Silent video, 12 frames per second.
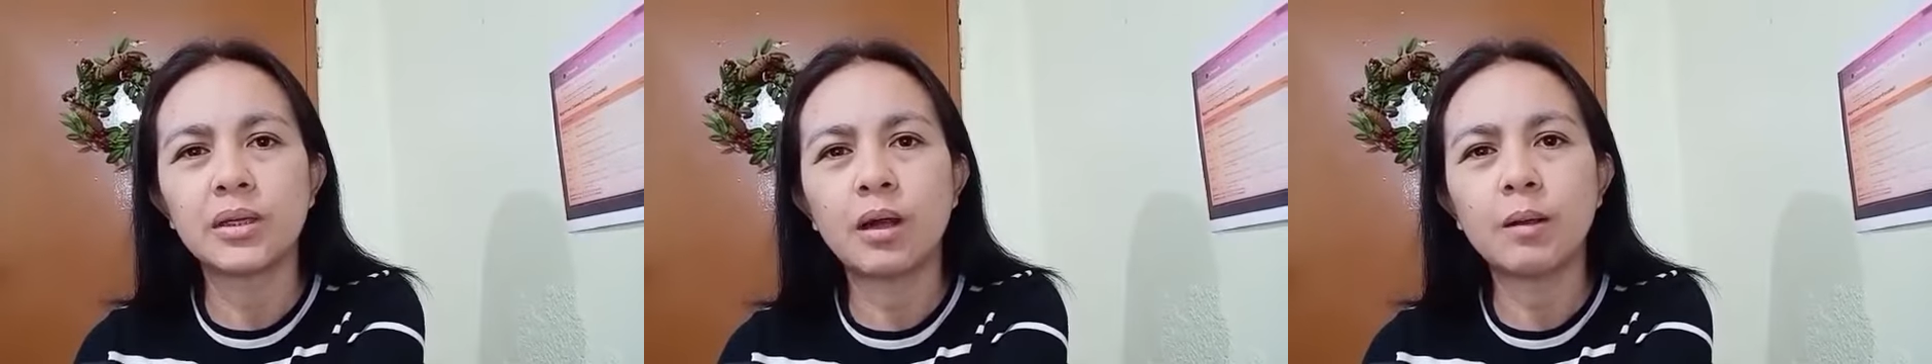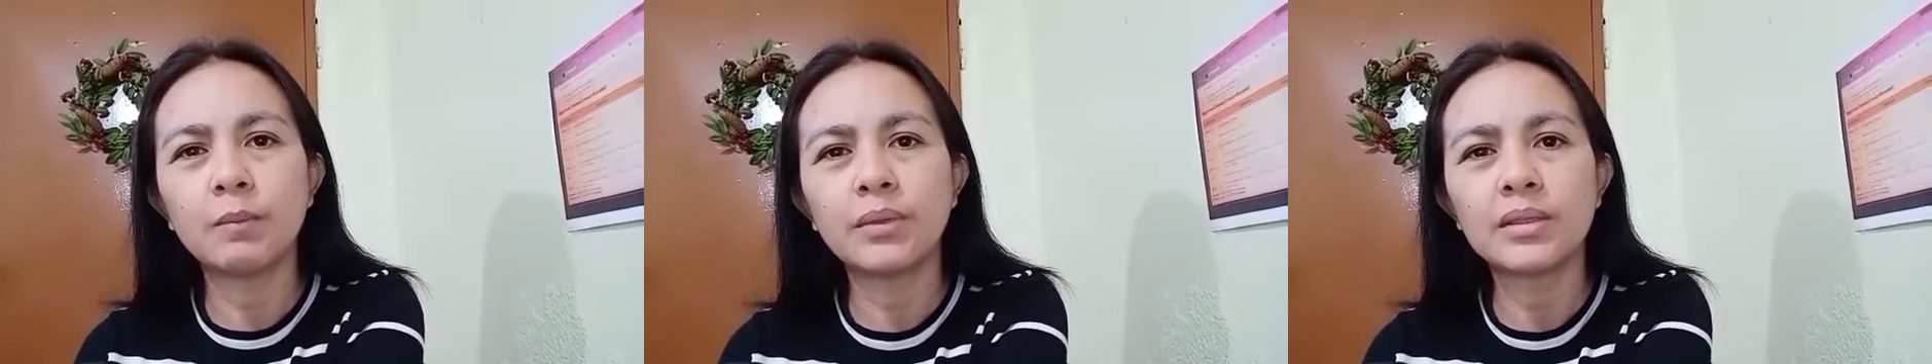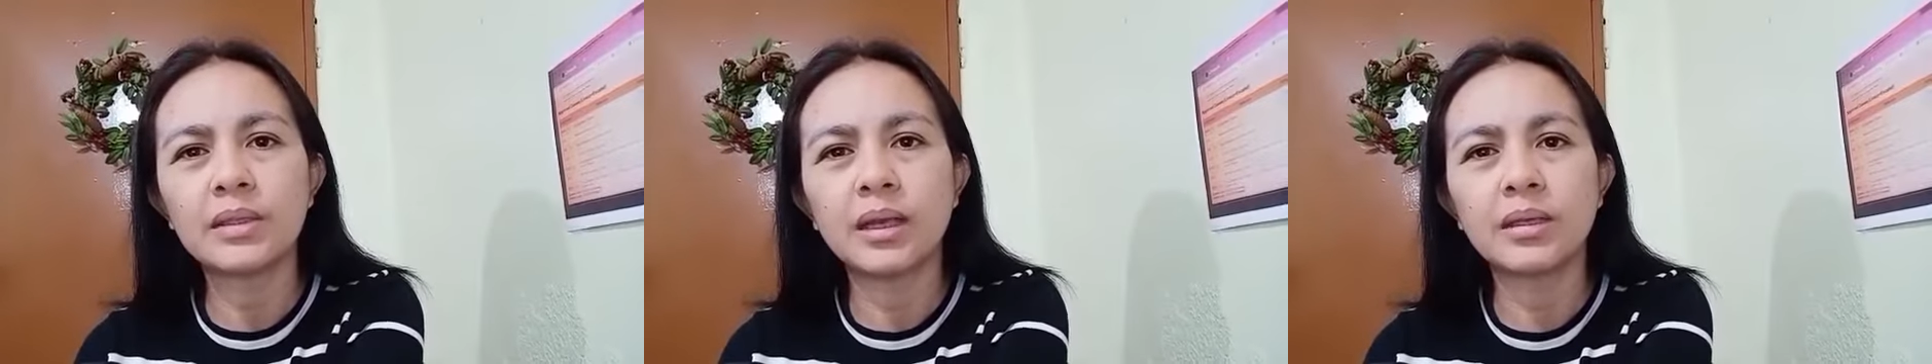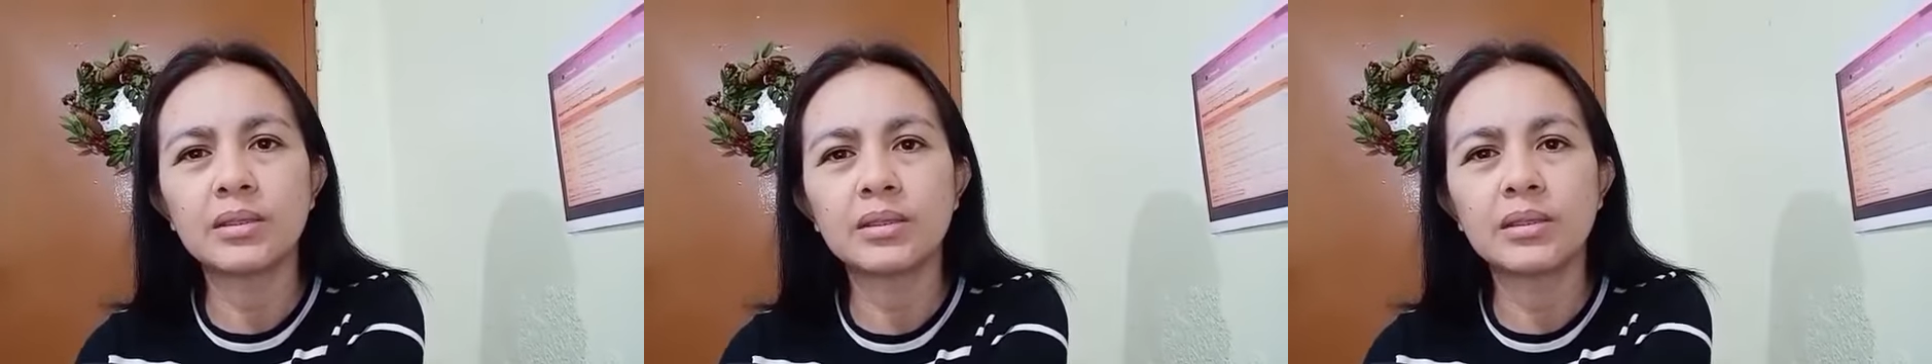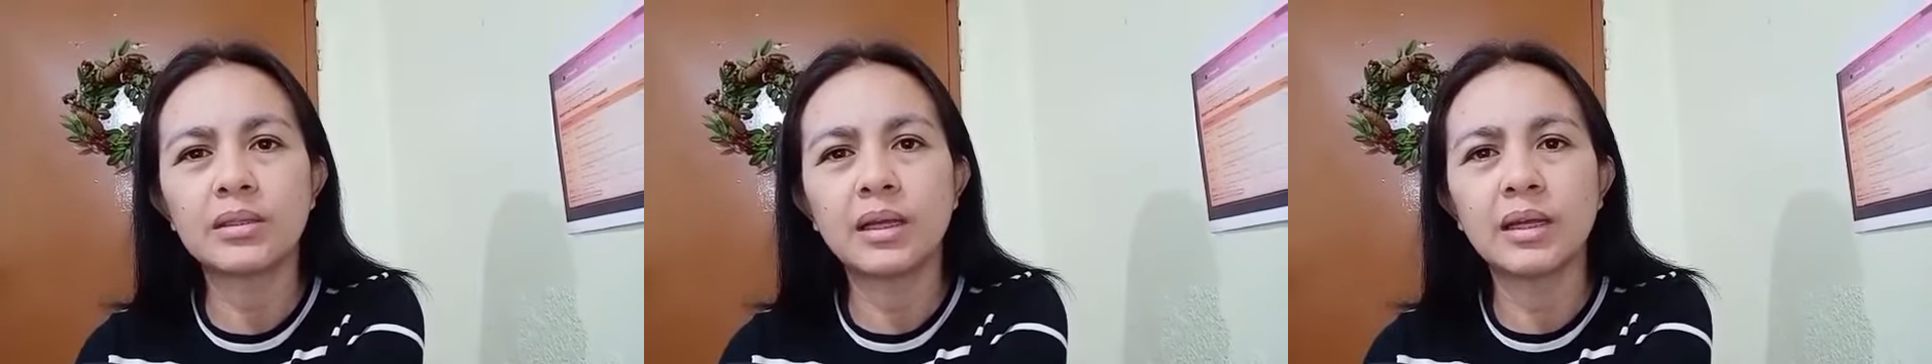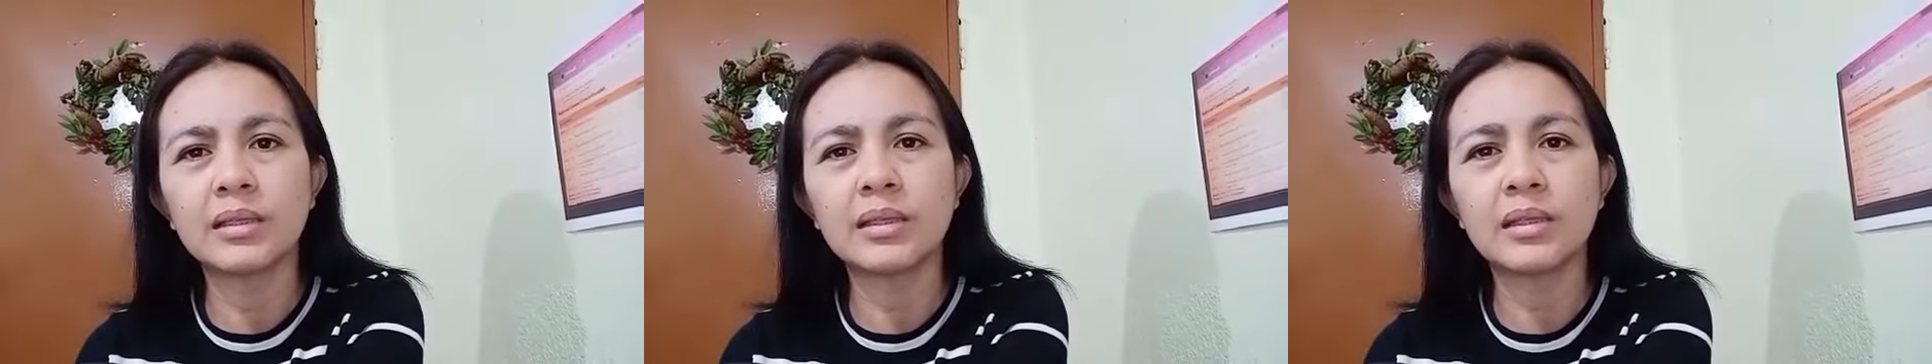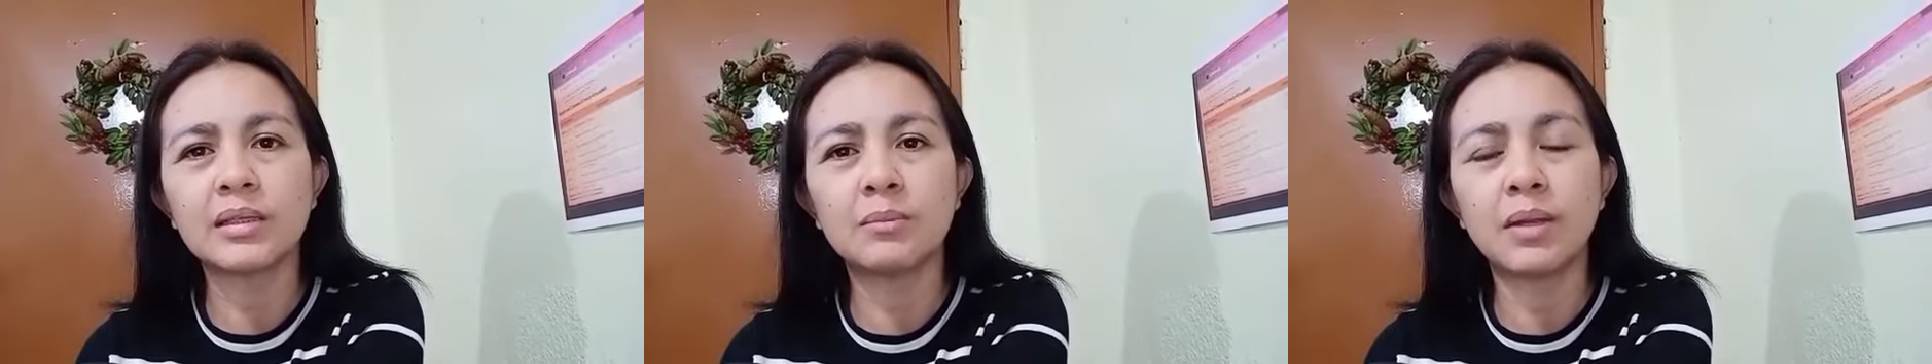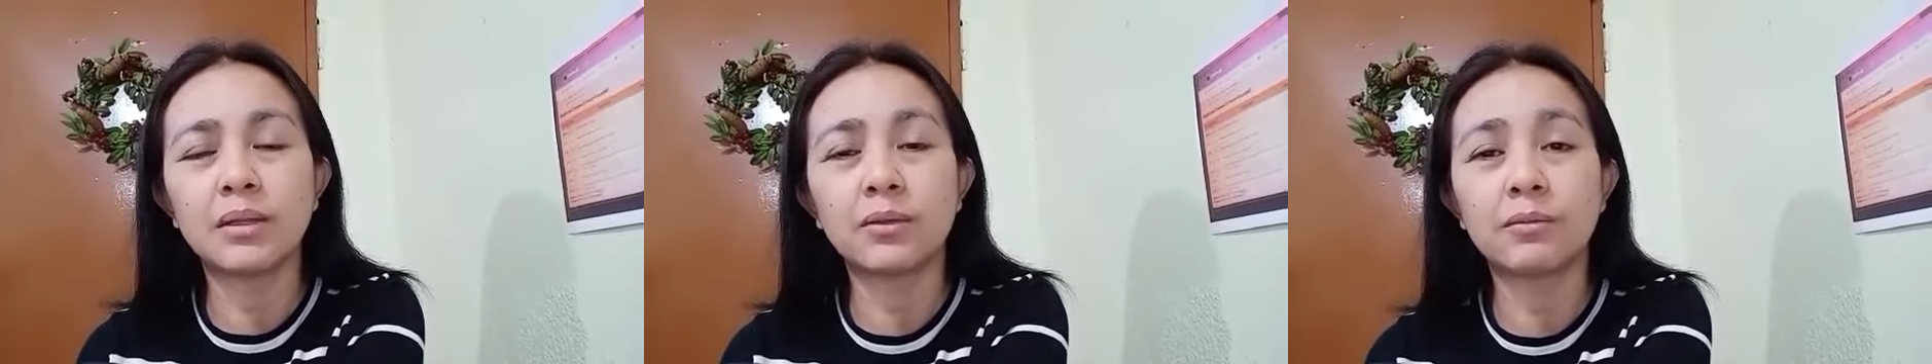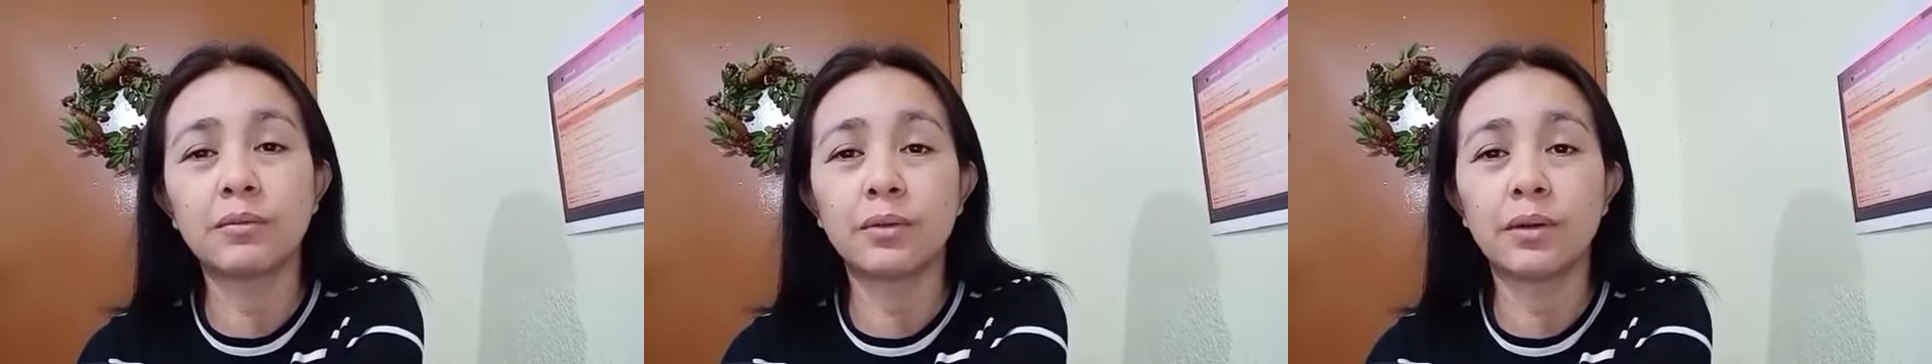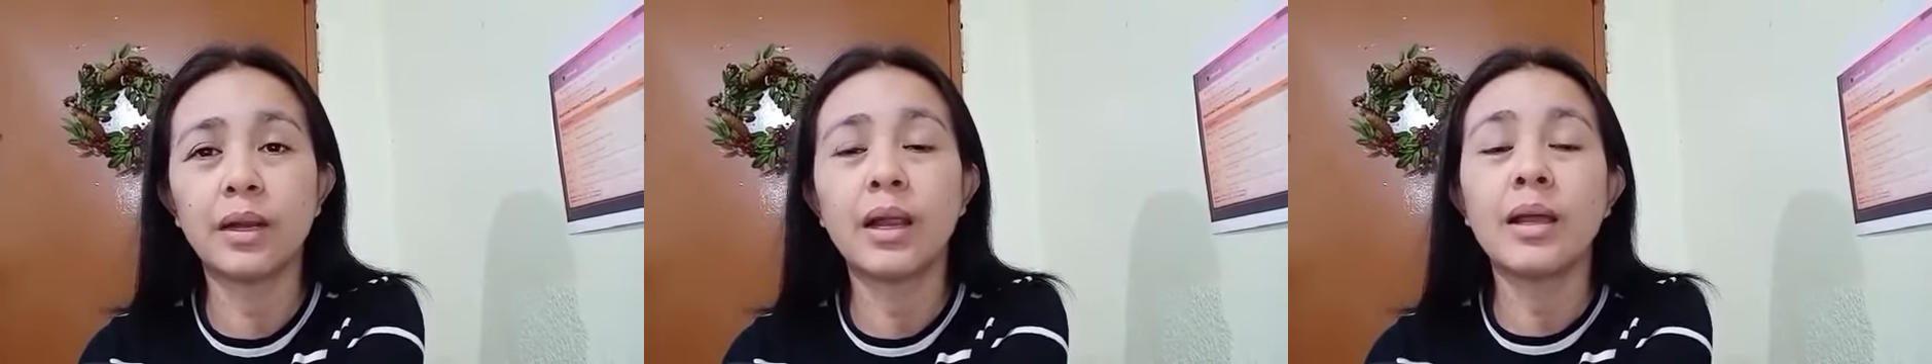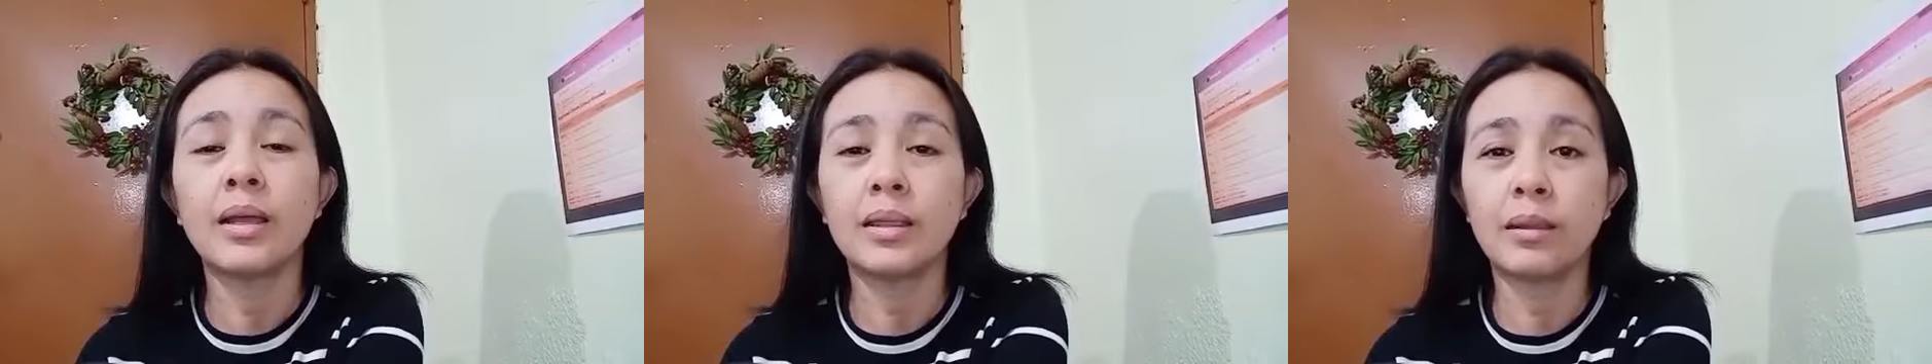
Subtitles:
the complex exercise is better for